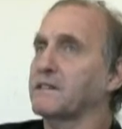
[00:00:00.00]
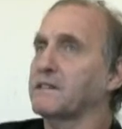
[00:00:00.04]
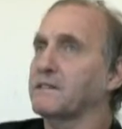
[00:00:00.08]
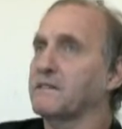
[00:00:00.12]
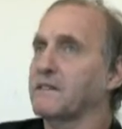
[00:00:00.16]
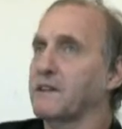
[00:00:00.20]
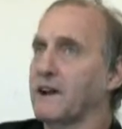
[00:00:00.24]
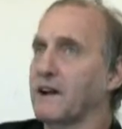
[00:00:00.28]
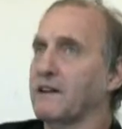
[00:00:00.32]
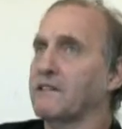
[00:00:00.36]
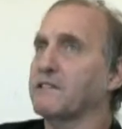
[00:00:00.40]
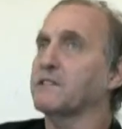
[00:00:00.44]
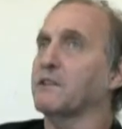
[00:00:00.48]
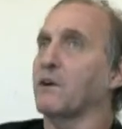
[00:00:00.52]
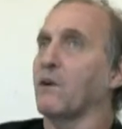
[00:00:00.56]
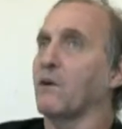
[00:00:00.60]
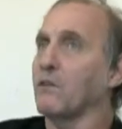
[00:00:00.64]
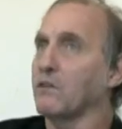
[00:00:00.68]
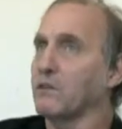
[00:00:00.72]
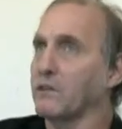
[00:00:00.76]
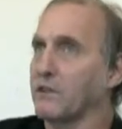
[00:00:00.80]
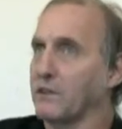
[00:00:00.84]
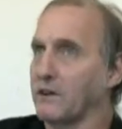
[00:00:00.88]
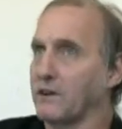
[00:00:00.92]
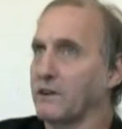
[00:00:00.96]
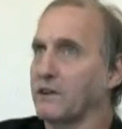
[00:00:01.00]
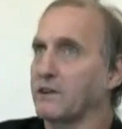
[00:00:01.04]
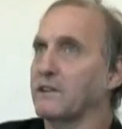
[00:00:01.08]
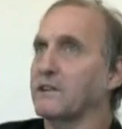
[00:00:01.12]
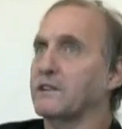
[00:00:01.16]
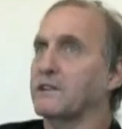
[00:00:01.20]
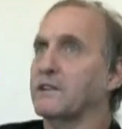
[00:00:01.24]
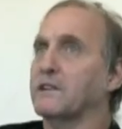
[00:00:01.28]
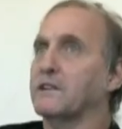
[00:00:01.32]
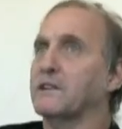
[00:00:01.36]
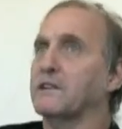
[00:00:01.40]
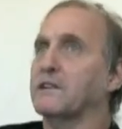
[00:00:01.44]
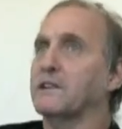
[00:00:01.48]
when I was older,
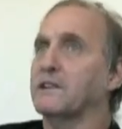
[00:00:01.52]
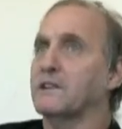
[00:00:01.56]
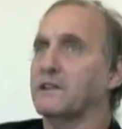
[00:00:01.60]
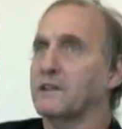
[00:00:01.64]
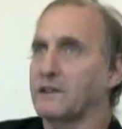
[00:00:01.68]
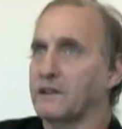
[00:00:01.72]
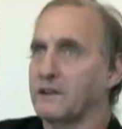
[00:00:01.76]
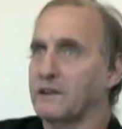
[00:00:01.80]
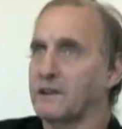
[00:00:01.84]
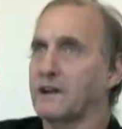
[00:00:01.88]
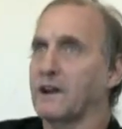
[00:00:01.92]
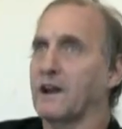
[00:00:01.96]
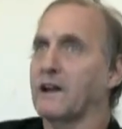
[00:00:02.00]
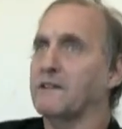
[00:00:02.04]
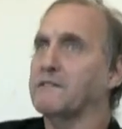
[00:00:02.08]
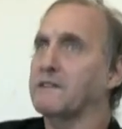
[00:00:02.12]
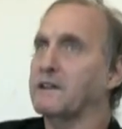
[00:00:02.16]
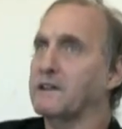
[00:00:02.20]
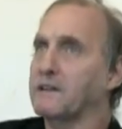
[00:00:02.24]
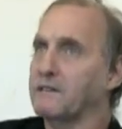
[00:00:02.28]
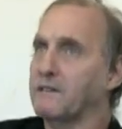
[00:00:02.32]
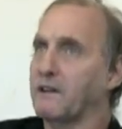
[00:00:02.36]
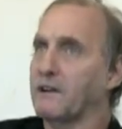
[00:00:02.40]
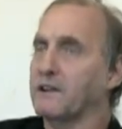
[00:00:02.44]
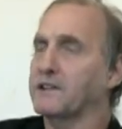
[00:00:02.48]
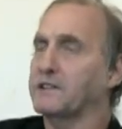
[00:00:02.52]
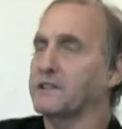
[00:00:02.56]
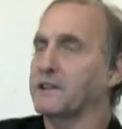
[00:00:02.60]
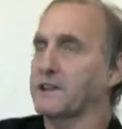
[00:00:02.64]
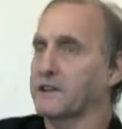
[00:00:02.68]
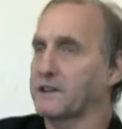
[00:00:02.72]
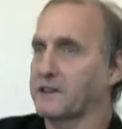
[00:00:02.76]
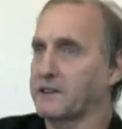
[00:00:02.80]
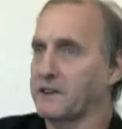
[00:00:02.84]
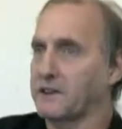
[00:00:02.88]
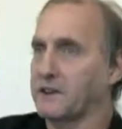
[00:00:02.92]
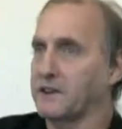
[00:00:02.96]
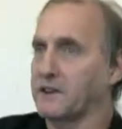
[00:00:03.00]
I mean around
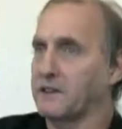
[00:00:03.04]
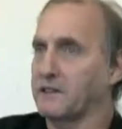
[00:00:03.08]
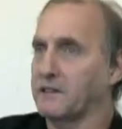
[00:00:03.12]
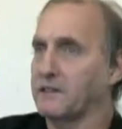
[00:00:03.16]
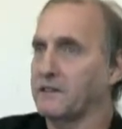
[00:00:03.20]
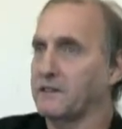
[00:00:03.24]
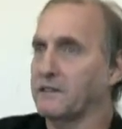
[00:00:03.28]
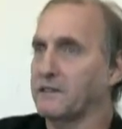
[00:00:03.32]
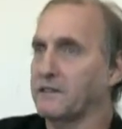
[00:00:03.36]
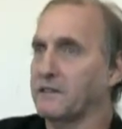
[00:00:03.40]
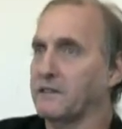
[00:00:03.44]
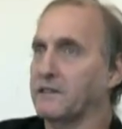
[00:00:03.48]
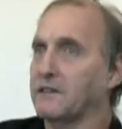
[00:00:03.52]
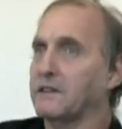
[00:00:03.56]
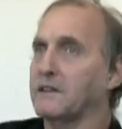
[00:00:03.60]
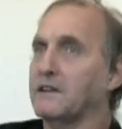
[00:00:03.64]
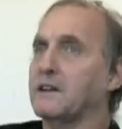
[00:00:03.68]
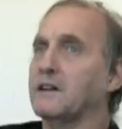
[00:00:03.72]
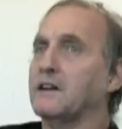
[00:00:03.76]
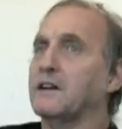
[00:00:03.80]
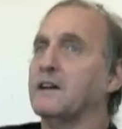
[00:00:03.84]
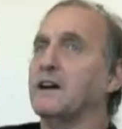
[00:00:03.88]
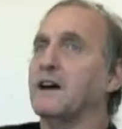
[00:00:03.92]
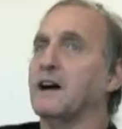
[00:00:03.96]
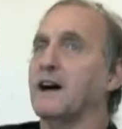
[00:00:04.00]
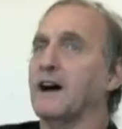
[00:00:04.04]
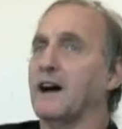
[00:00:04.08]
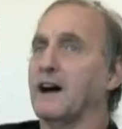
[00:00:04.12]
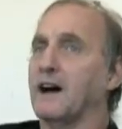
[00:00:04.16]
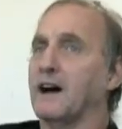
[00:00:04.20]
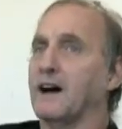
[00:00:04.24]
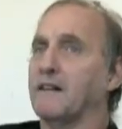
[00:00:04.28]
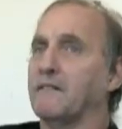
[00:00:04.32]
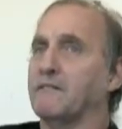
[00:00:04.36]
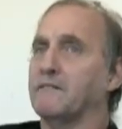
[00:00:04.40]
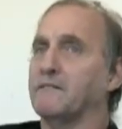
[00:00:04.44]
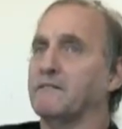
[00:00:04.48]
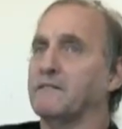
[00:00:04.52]
16,
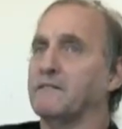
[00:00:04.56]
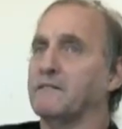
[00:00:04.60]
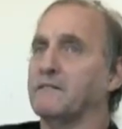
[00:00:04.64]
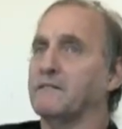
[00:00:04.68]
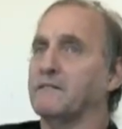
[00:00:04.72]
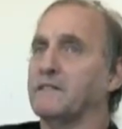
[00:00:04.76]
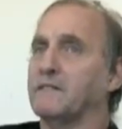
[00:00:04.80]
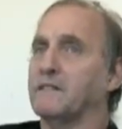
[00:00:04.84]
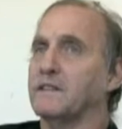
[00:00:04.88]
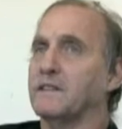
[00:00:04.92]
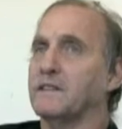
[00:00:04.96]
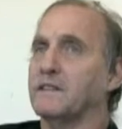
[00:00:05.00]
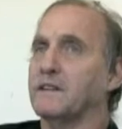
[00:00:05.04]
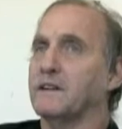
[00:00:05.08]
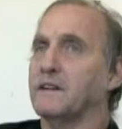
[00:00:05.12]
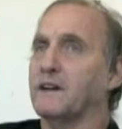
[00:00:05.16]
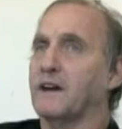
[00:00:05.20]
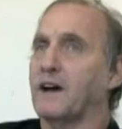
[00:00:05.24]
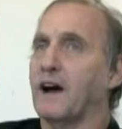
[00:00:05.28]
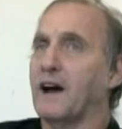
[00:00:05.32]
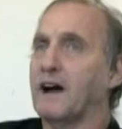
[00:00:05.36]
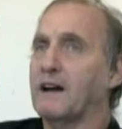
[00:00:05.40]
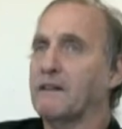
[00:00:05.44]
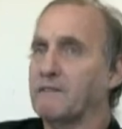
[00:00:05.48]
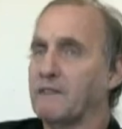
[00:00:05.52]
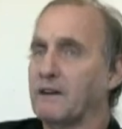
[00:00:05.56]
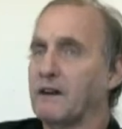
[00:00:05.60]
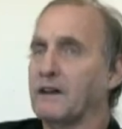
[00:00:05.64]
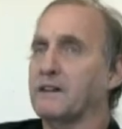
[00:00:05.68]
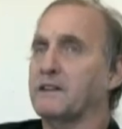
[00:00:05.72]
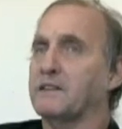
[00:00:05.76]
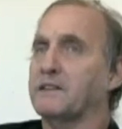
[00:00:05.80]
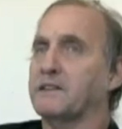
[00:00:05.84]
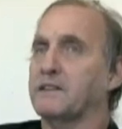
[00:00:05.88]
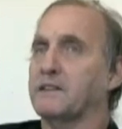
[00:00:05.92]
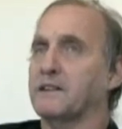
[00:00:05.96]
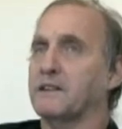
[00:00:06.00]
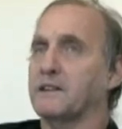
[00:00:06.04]
I
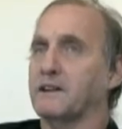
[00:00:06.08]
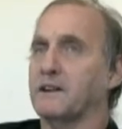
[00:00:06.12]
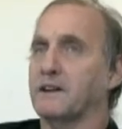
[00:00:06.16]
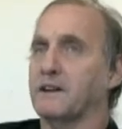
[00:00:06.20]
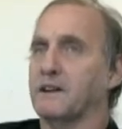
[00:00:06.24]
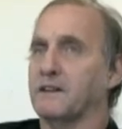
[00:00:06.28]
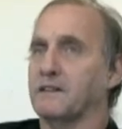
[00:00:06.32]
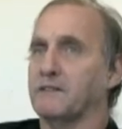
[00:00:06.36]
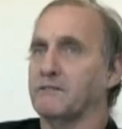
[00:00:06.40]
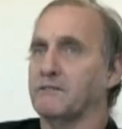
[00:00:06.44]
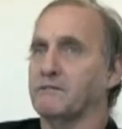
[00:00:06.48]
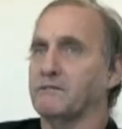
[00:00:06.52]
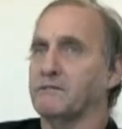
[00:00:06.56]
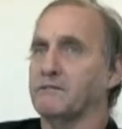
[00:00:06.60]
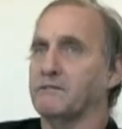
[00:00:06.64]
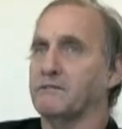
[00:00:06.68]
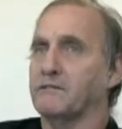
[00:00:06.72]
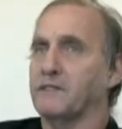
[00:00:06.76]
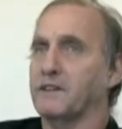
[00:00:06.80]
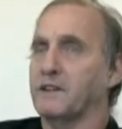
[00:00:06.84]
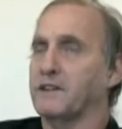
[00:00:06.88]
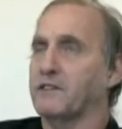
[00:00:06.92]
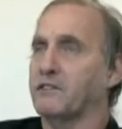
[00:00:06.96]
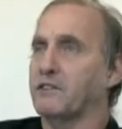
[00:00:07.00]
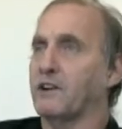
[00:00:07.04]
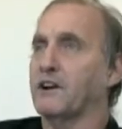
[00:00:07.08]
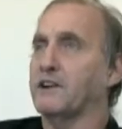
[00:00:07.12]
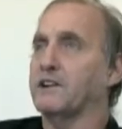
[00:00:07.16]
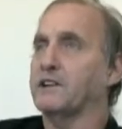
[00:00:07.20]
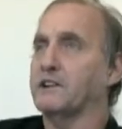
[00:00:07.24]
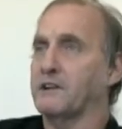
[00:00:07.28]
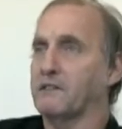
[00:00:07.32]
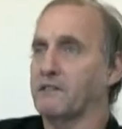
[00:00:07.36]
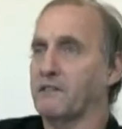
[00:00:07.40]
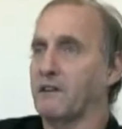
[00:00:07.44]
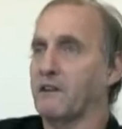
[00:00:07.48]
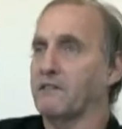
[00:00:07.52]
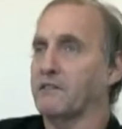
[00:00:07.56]
went and tried to
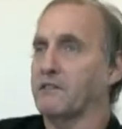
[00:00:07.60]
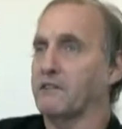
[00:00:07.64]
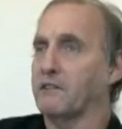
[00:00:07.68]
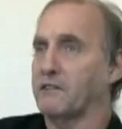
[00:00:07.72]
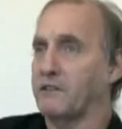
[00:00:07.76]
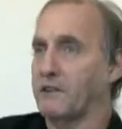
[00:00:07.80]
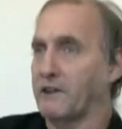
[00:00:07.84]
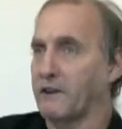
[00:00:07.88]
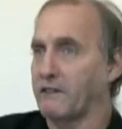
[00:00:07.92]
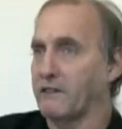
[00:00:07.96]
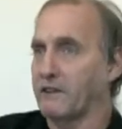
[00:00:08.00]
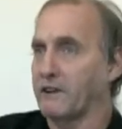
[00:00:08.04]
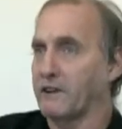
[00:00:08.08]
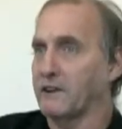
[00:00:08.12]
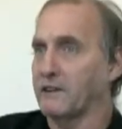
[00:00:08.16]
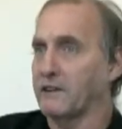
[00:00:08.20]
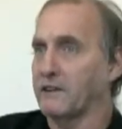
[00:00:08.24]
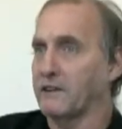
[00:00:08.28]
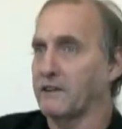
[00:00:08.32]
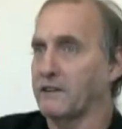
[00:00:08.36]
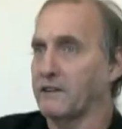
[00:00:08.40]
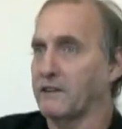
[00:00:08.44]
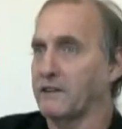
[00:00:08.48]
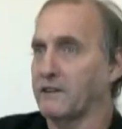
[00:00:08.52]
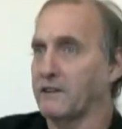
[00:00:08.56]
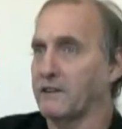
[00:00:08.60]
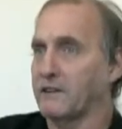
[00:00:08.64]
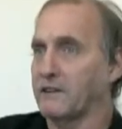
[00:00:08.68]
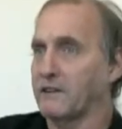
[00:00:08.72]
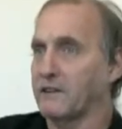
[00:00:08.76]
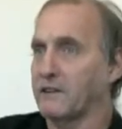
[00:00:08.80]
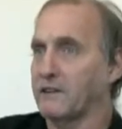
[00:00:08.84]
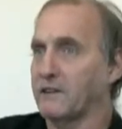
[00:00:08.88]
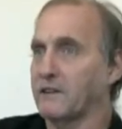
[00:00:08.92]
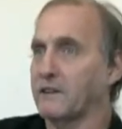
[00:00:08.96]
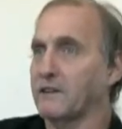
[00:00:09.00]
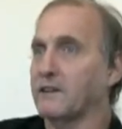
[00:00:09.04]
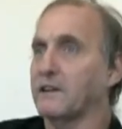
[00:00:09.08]
jump off the ferry.
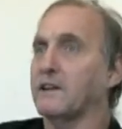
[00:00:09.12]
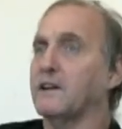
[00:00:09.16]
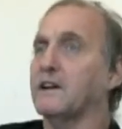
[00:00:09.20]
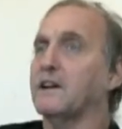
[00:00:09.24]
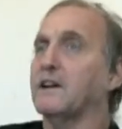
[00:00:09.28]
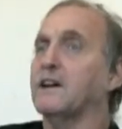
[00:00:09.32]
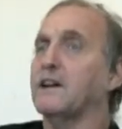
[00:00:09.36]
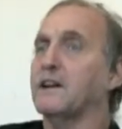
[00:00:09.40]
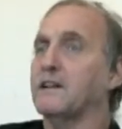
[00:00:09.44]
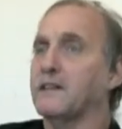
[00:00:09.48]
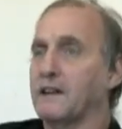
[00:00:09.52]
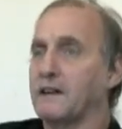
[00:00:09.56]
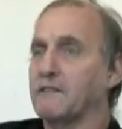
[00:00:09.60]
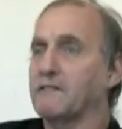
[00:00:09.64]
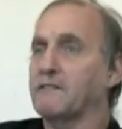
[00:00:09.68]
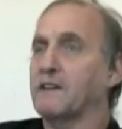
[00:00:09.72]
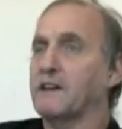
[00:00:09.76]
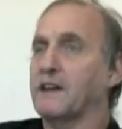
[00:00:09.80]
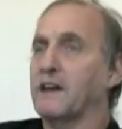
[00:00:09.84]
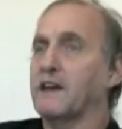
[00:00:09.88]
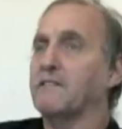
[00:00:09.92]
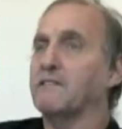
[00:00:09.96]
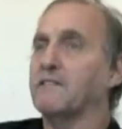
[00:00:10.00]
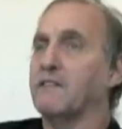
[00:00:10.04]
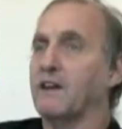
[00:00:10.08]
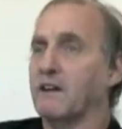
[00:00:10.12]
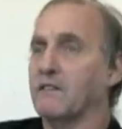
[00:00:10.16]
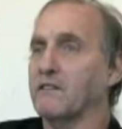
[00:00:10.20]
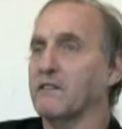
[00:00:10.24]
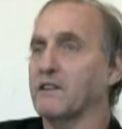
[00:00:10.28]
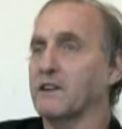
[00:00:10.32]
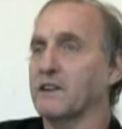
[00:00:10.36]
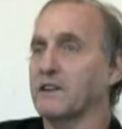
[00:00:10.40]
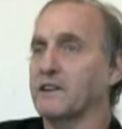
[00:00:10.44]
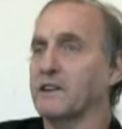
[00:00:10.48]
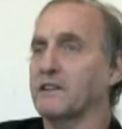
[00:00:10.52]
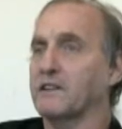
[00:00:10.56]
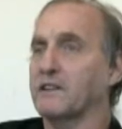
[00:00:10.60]
That became
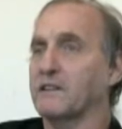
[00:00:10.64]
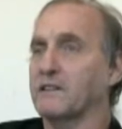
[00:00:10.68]
public,